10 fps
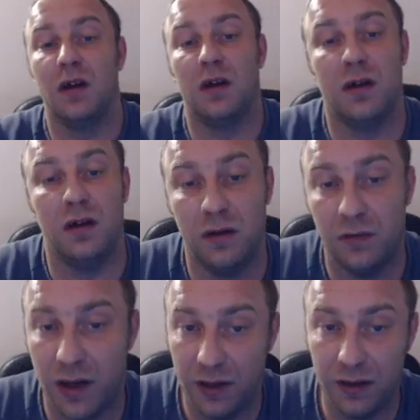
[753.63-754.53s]
uh,
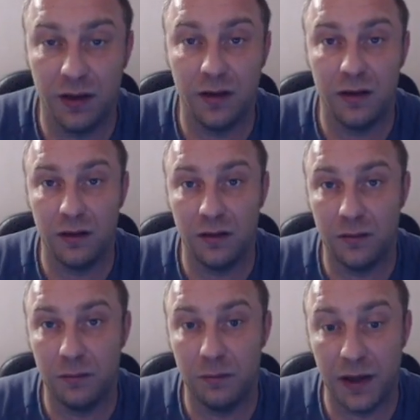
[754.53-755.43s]
I think
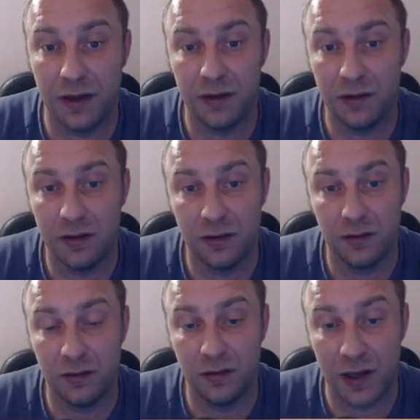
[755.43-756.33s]
uh, black
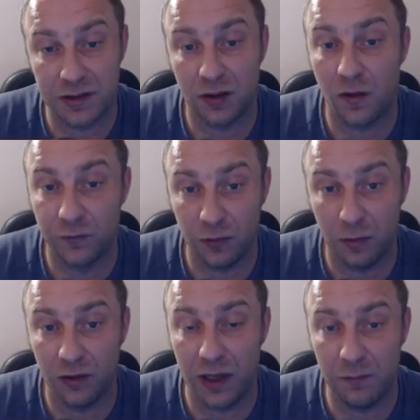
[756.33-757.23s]
uh, has a
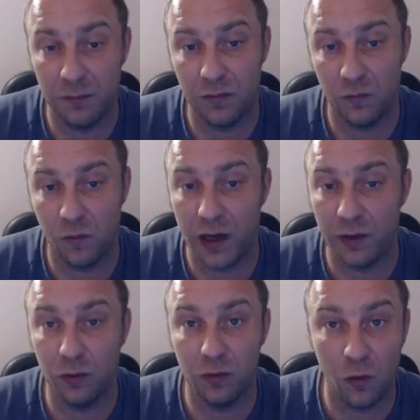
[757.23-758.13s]
comfortable game.
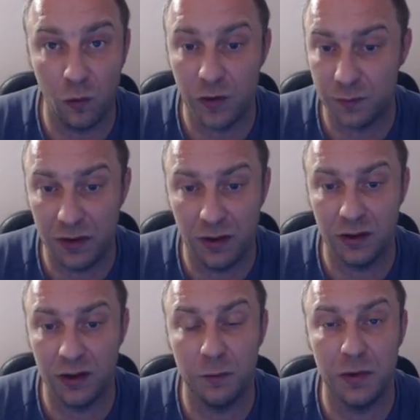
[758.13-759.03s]
White would always be
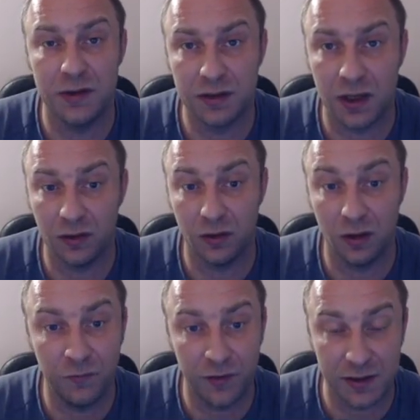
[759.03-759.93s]
a little bit stuck to the
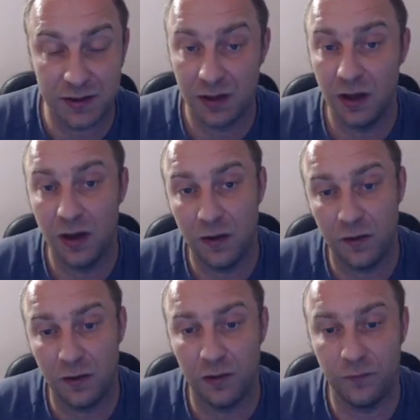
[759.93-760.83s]
defense
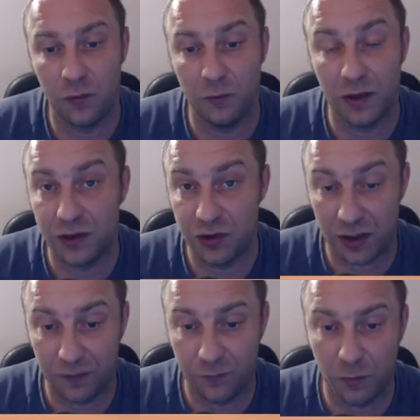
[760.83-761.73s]
uh, from get che
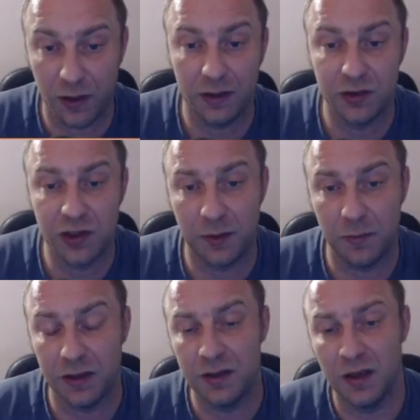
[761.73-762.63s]
from getting
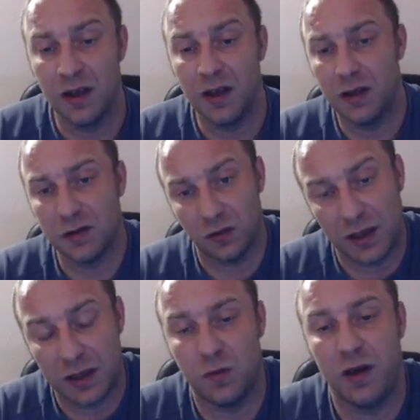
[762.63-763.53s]
checkmated, so
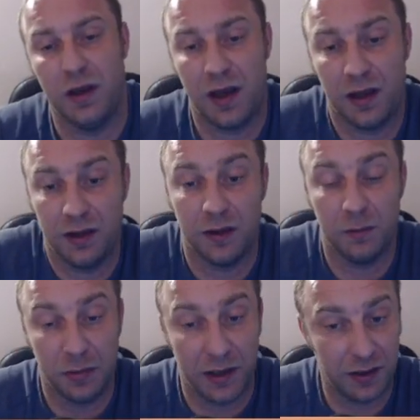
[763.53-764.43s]
that's why I think
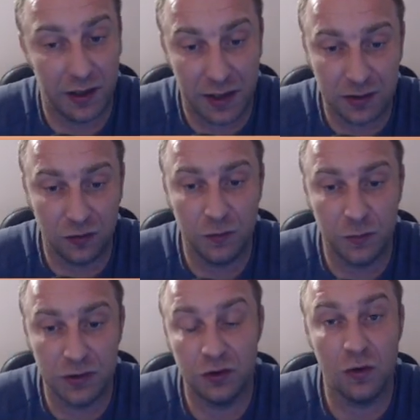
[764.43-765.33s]
black has a good
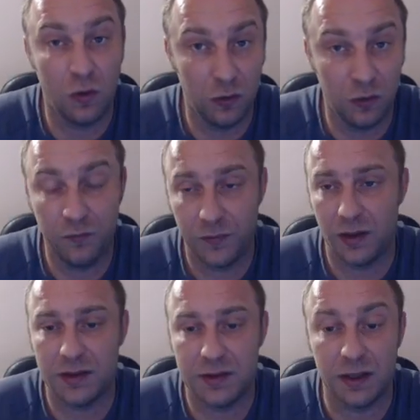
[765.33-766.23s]
position, although,
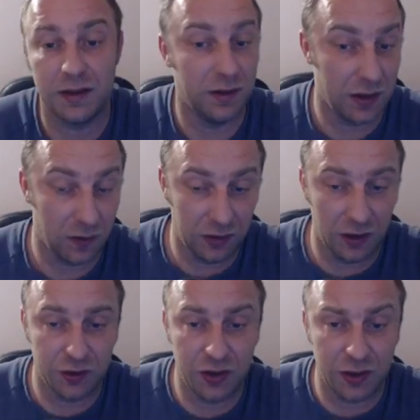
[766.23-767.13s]
as I said, down the
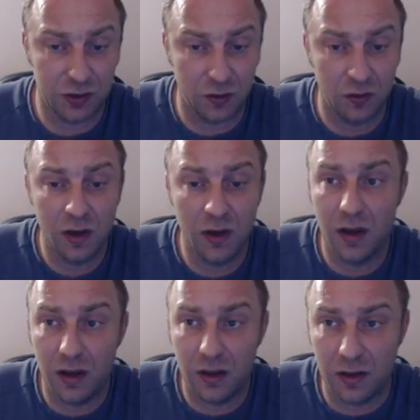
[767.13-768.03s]
exchange. So
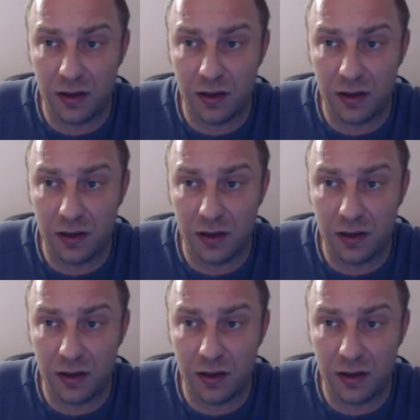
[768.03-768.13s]
uh,